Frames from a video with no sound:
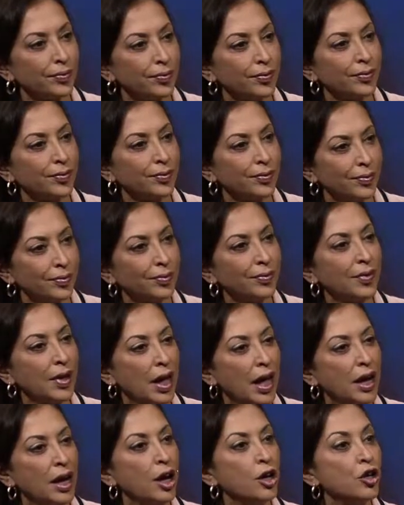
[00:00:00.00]
stage.
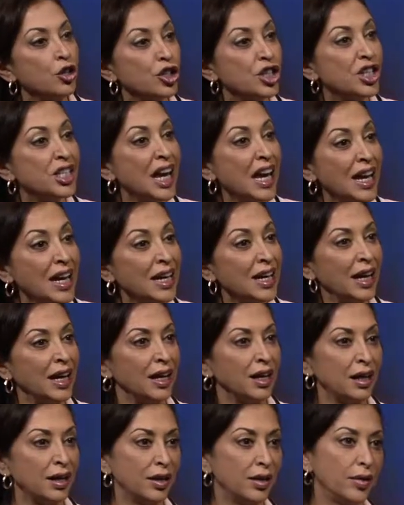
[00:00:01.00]
And
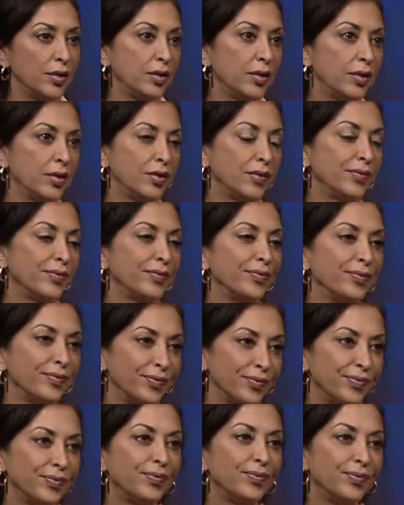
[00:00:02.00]
understanding. And
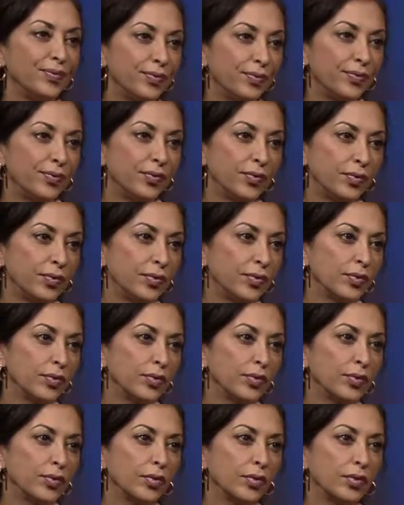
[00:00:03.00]
understanding. If you look